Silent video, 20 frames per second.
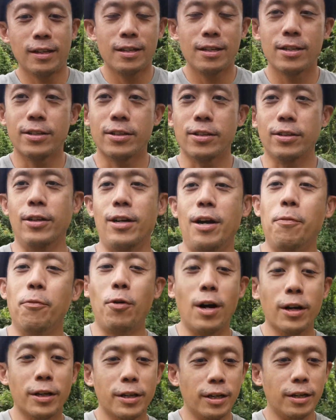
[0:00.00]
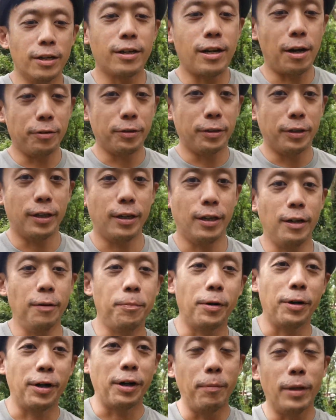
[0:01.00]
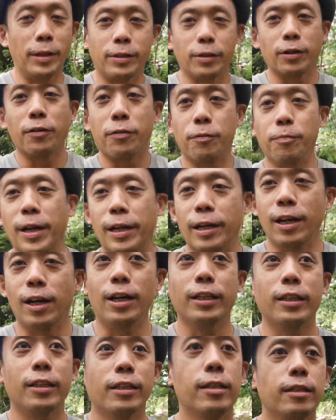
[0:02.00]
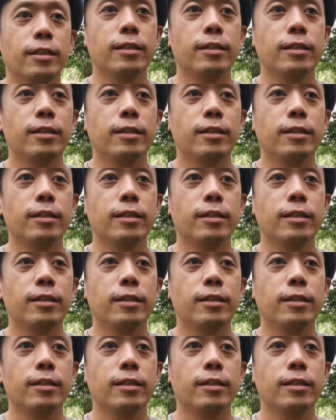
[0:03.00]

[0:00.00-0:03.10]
So I'm walking around the perimeter of my lot.